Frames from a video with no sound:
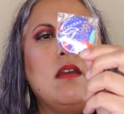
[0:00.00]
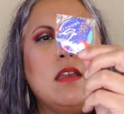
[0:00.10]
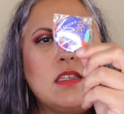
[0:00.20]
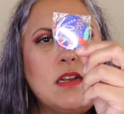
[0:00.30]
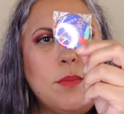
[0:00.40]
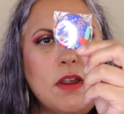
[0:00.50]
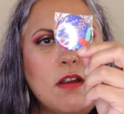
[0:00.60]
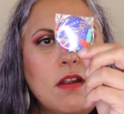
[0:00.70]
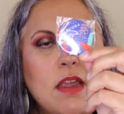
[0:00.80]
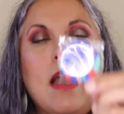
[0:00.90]
Is it a
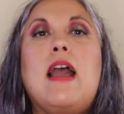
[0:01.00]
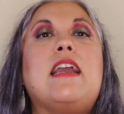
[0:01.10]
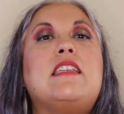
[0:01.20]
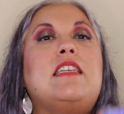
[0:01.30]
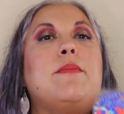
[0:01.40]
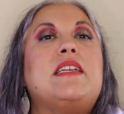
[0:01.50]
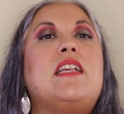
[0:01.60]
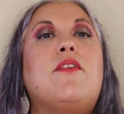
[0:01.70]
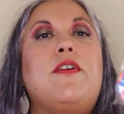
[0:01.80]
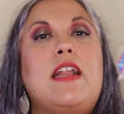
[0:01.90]
mirror? Yeah, I can see
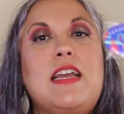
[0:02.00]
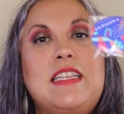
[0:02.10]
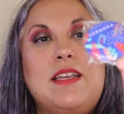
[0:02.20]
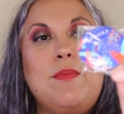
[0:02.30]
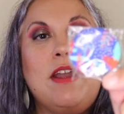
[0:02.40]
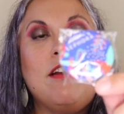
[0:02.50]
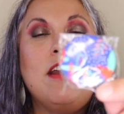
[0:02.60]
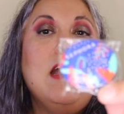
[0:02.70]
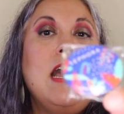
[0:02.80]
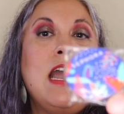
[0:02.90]
myself in it. It's a
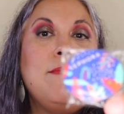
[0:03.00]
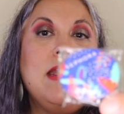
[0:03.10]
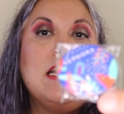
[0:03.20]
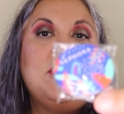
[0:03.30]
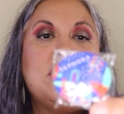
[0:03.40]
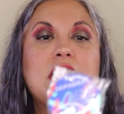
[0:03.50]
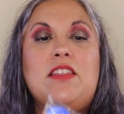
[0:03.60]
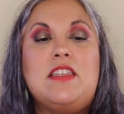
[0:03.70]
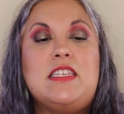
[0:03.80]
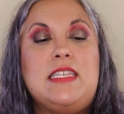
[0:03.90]
mirror. I mean, it's just
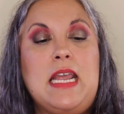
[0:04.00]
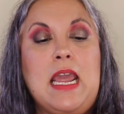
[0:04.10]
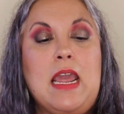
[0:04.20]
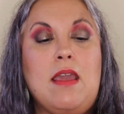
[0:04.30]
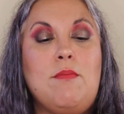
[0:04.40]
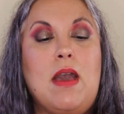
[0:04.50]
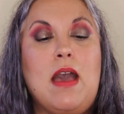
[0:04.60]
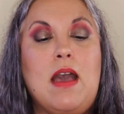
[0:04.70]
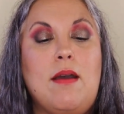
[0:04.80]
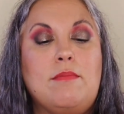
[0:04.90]
got the same
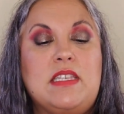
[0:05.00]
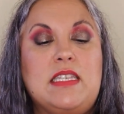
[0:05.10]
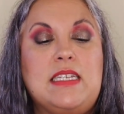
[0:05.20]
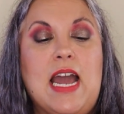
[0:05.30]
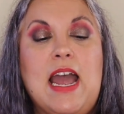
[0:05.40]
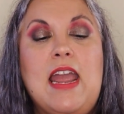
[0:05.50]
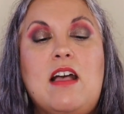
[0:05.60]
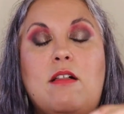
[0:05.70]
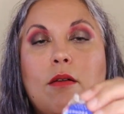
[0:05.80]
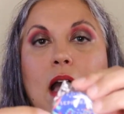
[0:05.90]

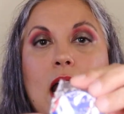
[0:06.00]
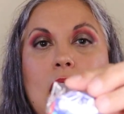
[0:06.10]
style